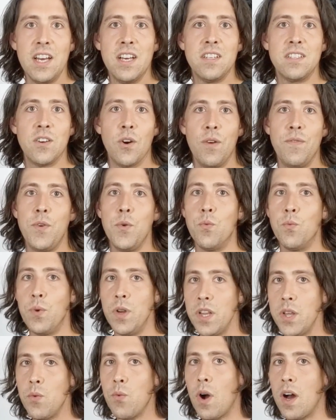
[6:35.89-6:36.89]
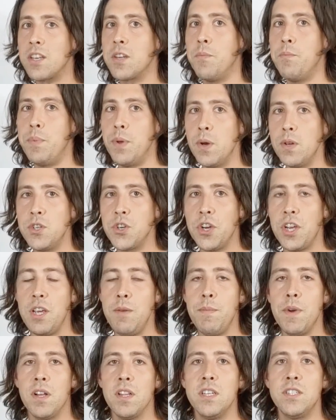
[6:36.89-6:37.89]
So if you really want to build your
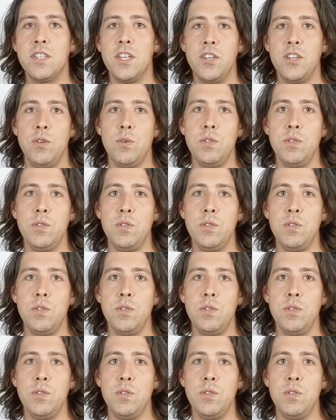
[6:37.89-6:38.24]
email list and